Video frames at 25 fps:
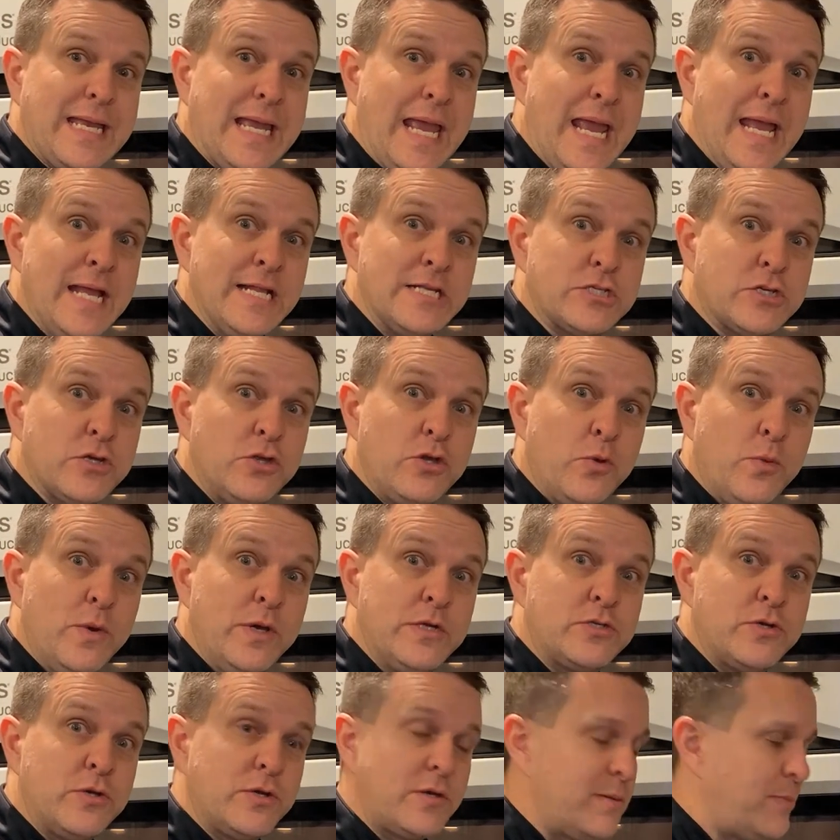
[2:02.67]
Cancel the
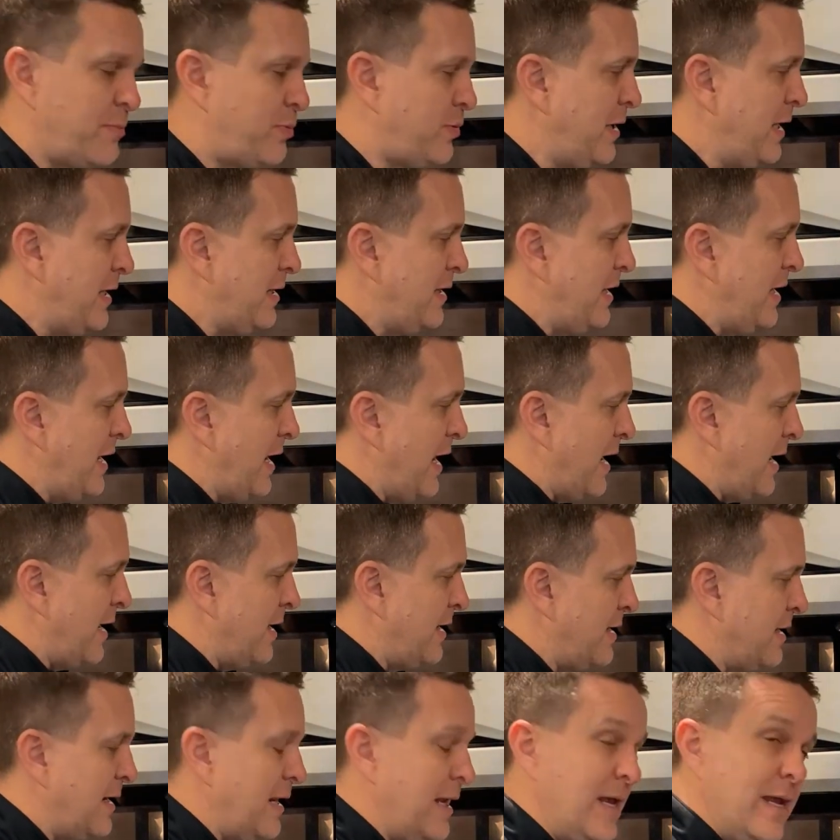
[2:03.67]
wizard completely
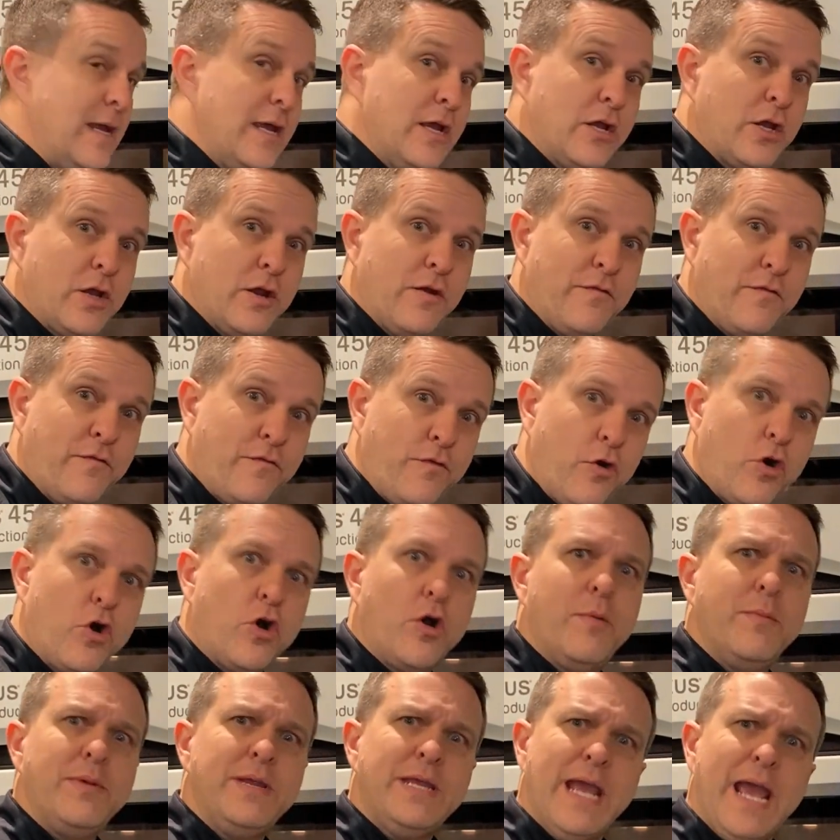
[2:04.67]
and
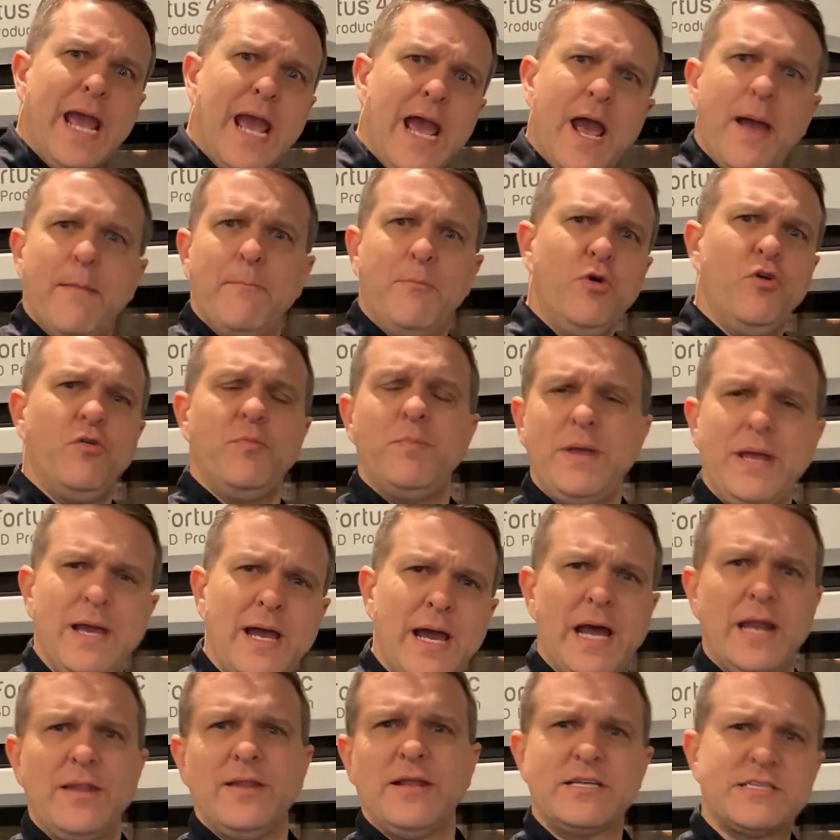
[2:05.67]
confirm. Yeah, move me
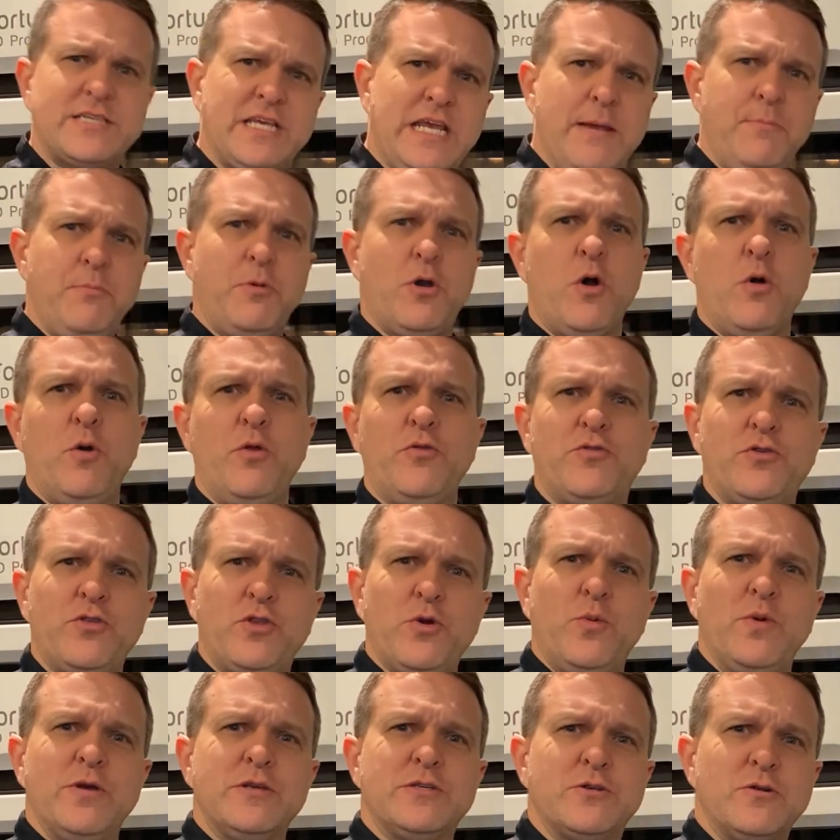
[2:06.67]
on. Let's keep going through
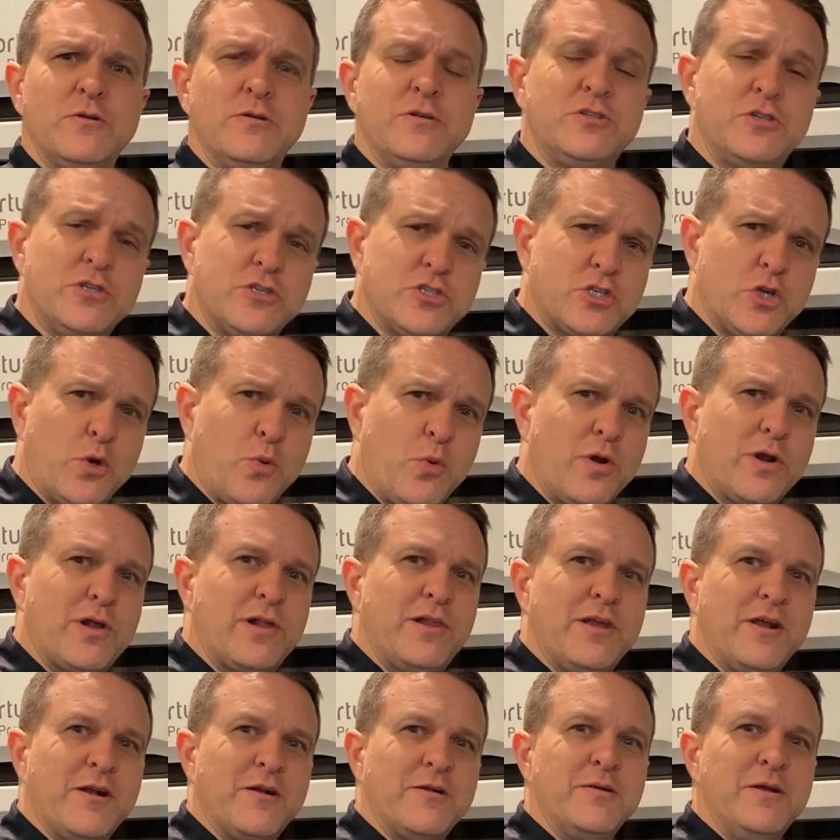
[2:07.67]
the wizard, just so we're
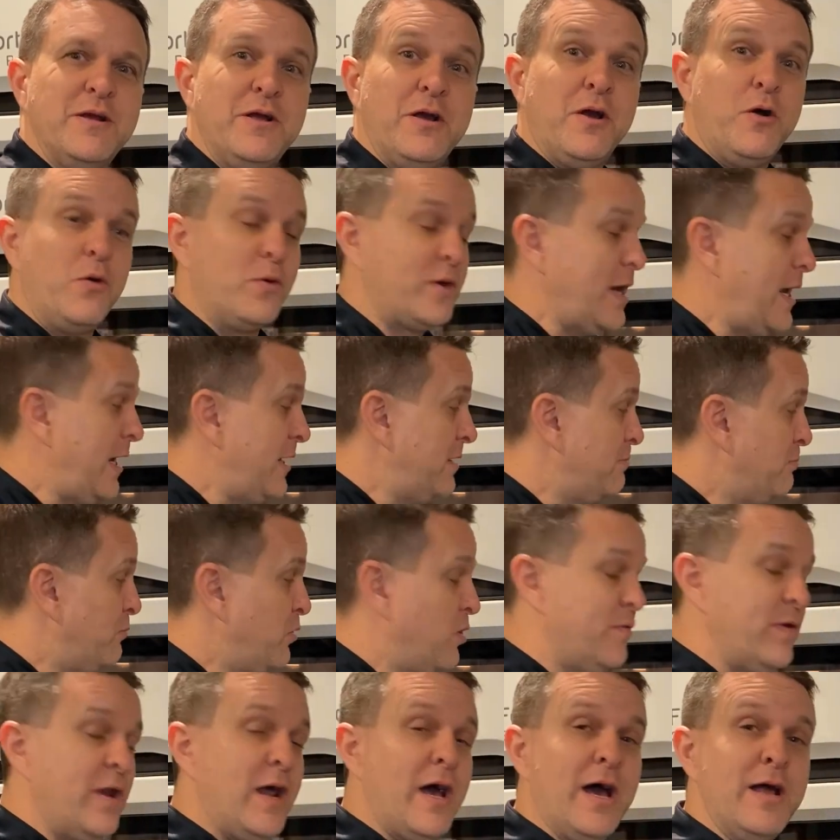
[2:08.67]
clear. Okay,
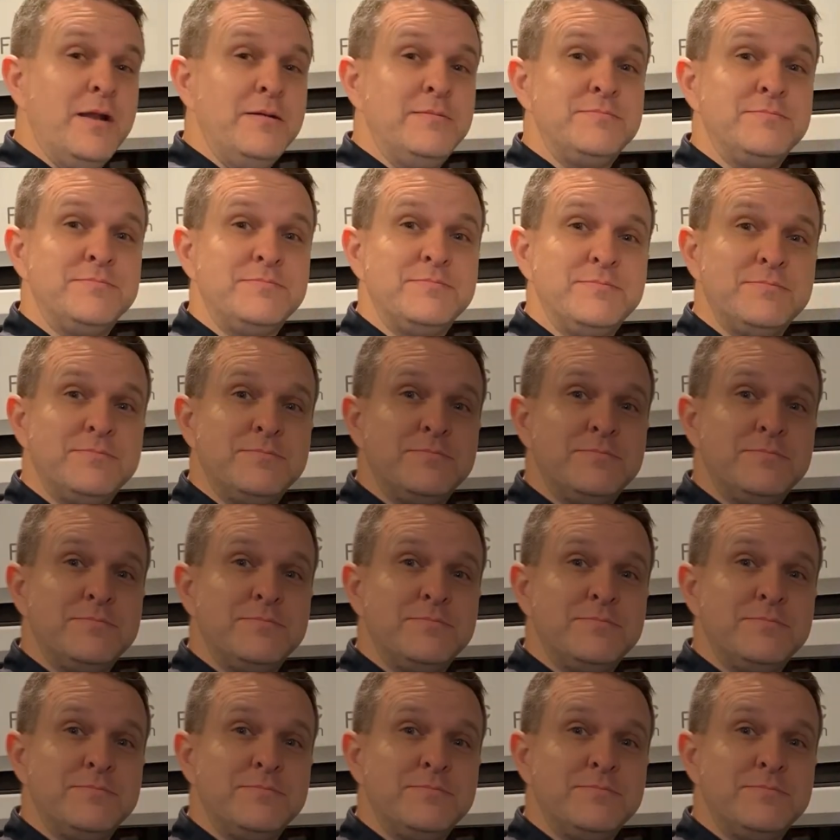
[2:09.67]
moving on.